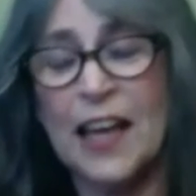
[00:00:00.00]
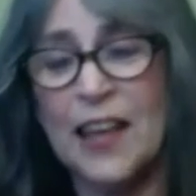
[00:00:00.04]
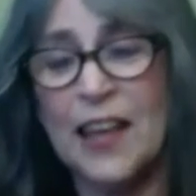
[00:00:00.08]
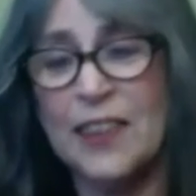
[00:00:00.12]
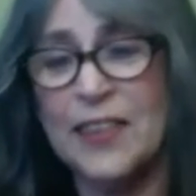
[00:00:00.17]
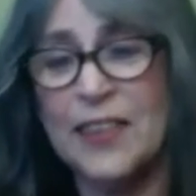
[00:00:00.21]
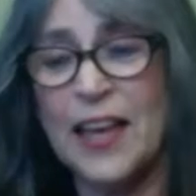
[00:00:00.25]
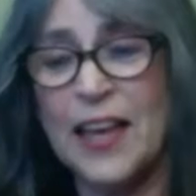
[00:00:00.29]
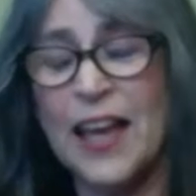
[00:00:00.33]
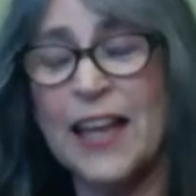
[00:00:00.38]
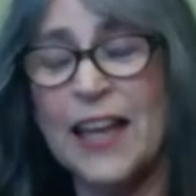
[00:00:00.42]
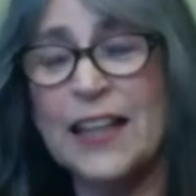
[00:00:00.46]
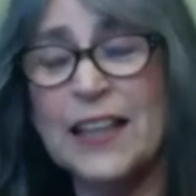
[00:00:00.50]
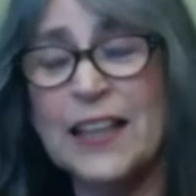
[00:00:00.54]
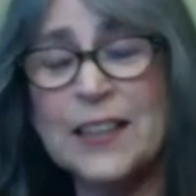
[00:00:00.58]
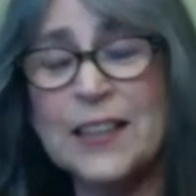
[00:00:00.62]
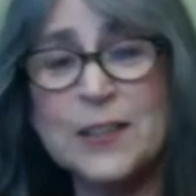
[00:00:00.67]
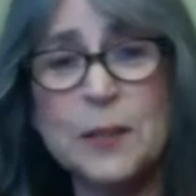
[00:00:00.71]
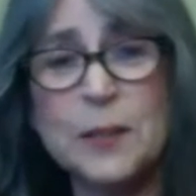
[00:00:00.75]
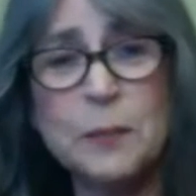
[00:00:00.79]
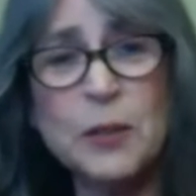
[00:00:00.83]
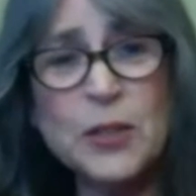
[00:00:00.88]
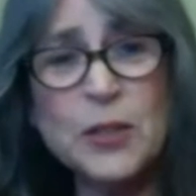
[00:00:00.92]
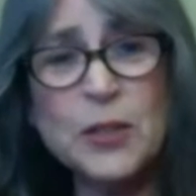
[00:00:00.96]
Then
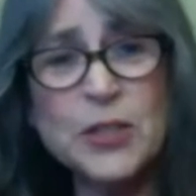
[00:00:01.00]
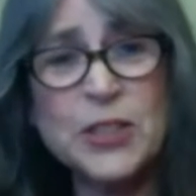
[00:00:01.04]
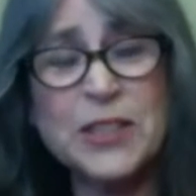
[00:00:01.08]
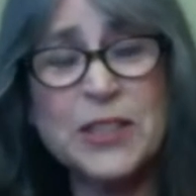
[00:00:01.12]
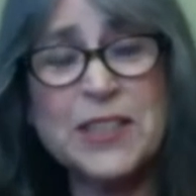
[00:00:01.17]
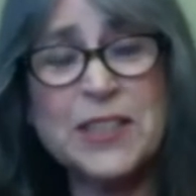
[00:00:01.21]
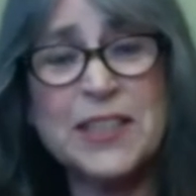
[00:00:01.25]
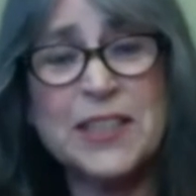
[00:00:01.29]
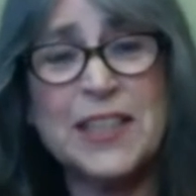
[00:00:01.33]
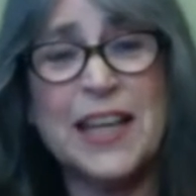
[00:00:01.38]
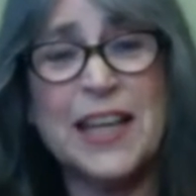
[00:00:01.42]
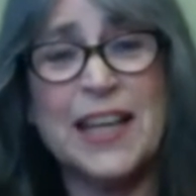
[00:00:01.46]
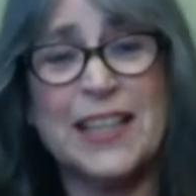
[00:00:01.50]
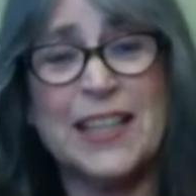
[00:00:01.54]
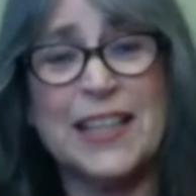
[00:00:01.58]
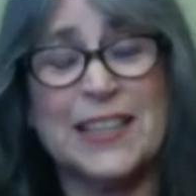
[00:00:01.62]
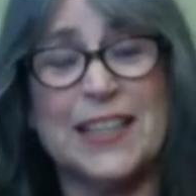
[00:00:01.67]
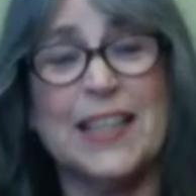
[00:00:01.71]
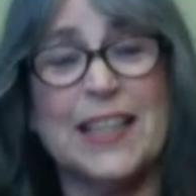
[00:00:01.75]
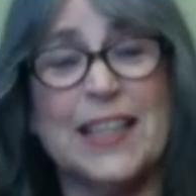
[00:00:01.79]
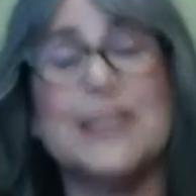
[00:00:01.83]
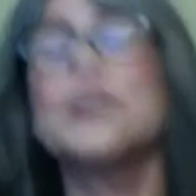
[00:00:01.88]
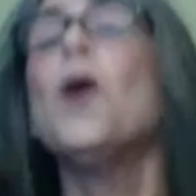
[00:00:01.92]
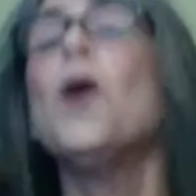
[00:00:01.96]
it's emergency
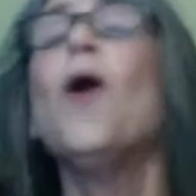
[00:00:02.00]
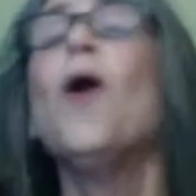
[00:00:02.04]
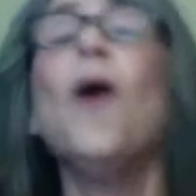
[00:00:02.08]
exits.